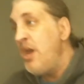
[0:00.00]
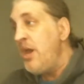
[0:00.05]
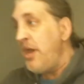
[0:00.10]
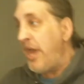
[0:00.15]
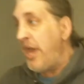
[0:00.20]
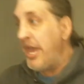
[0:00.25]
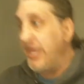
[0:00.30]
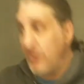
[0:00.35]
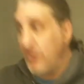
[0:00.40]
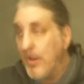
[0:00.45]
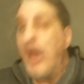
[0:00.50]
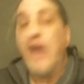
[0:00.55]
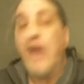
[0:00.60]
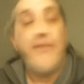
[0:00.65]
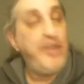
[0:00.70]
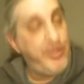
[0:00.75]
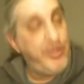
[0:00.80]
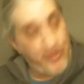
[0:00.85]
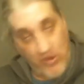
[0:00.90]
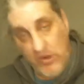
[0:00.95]
and you have
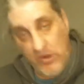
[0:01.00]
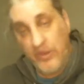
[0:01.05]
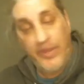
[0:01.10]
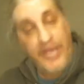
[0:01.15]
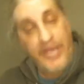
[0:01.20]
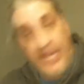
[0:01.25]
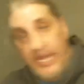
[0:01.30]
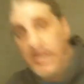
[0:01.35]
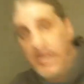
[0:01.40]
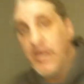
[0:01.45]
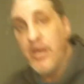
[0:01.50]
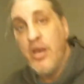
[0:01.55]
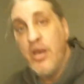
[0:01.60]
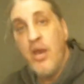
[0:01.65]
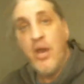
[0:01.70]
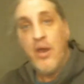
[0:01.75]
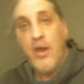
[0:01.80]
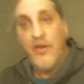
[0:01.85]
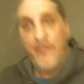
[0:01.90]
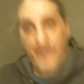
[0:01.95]
a thoroughly
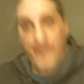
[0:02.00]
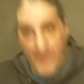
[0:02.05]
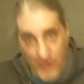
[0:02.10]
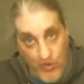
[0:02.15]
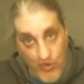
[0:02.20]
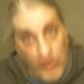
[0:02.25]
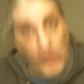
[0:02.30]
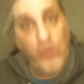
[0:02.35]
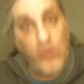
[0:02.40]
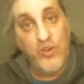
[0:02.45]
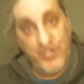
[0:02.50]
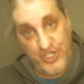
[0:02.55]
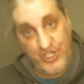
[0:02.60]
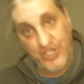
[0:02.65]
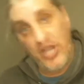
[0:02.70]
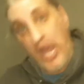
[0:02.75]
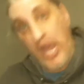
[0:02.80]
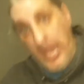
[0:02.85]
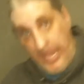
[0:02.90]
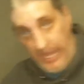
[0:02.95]
feudal
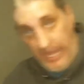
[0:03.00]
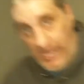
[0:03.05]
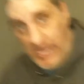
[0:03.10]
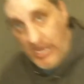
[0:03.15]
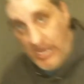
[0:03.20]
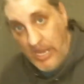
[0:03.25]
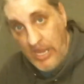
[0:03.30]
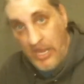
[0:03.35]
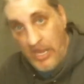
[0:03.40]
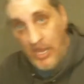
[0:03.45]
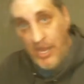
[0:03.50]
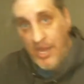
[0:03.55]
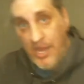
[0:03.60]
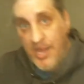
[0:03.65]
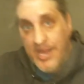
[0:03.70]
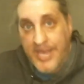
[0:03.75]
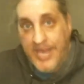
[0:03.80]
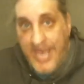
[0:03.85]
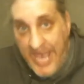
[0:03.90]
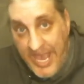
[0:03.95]
society.
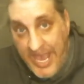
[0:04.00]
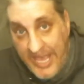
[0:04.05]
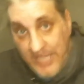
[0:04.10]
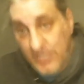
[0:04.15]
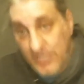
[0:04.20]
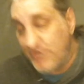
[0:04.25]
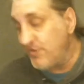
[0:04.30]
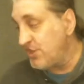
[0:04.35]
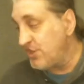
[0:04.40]
Kings with